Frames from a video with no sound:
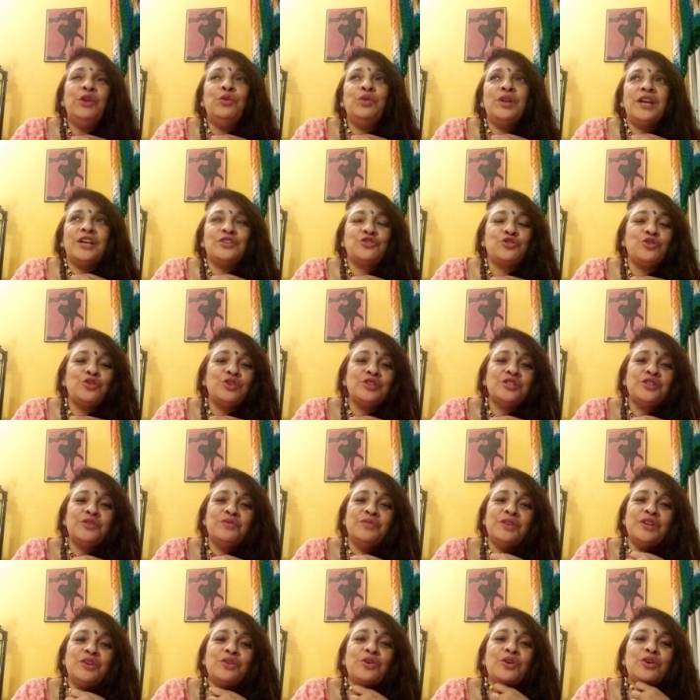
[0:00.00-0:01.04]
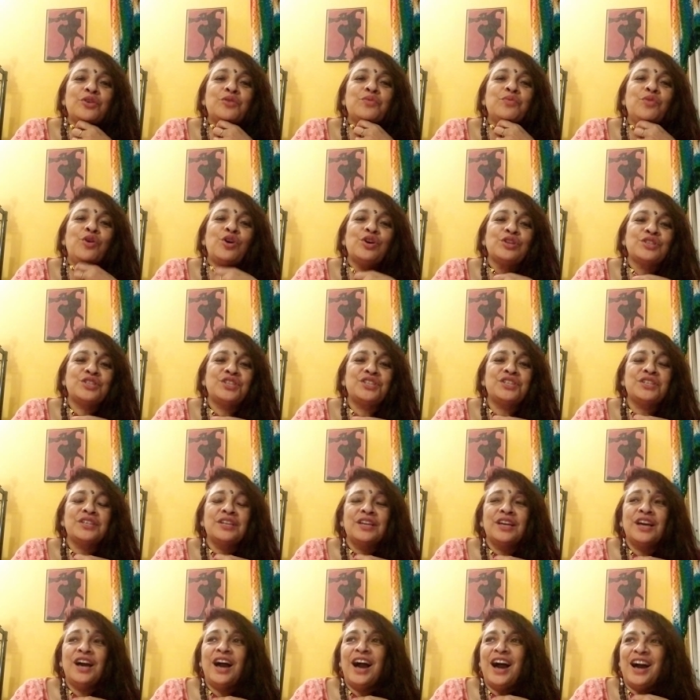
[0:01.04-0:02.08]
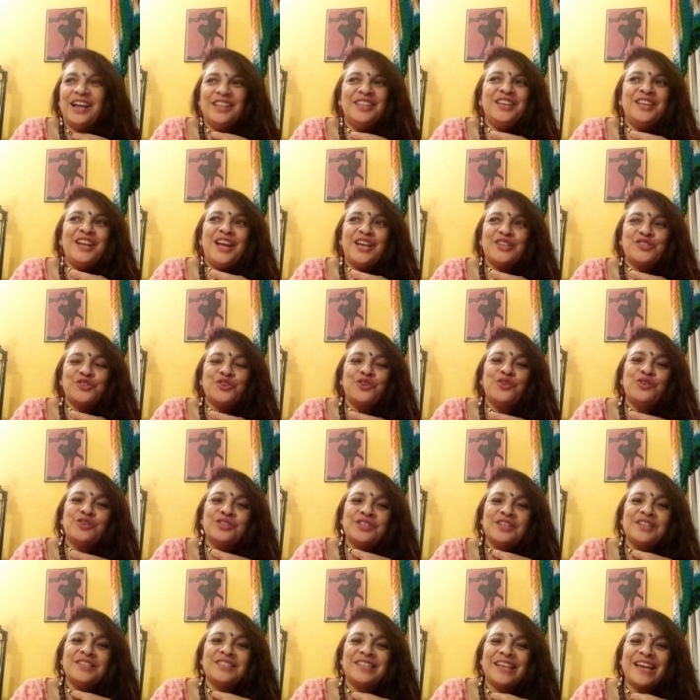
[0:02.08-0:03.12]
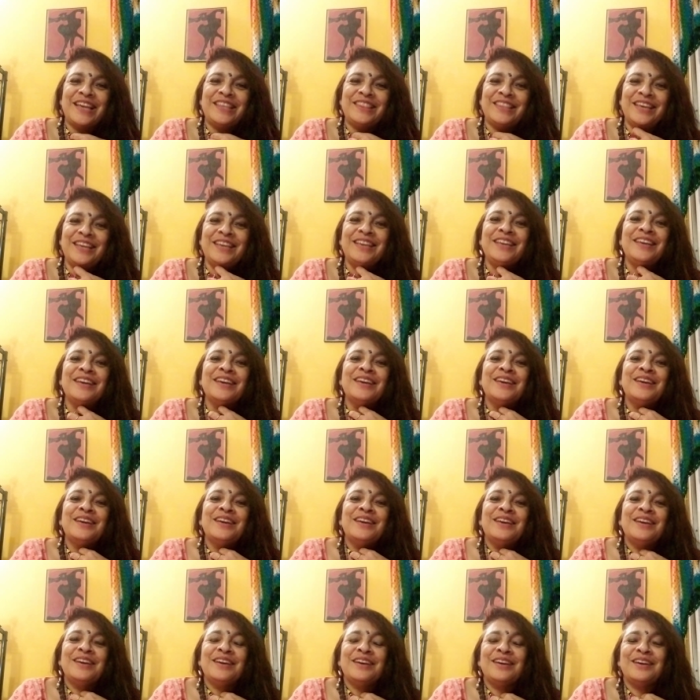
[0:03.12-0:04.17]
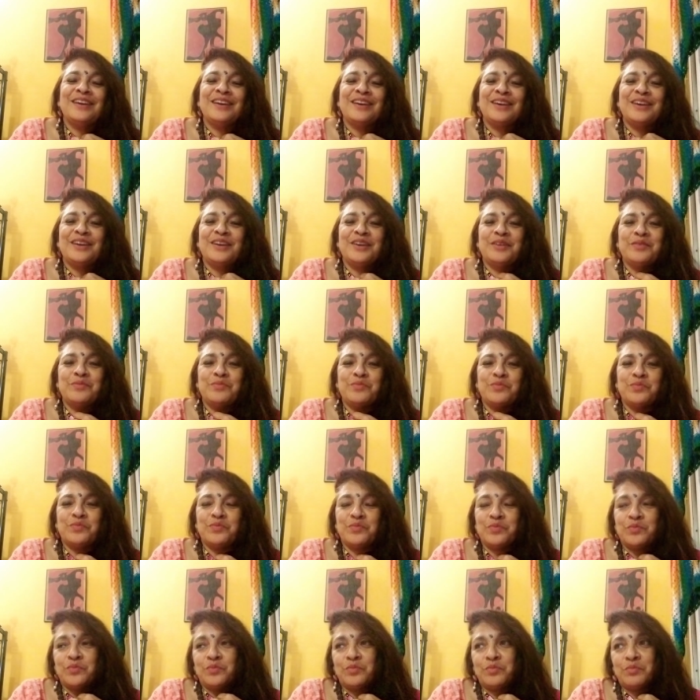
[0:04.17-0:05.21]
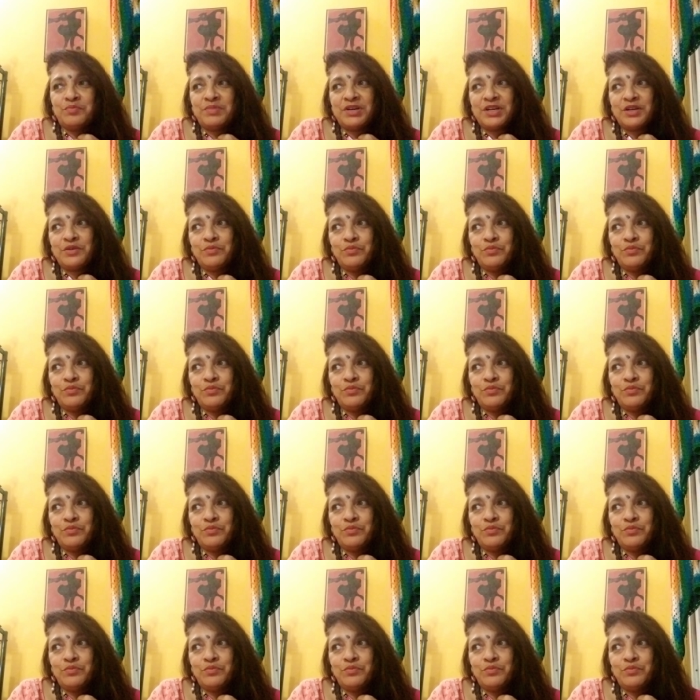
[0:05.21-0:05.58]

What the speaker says: astrologer will not watch other astrologers, I think. But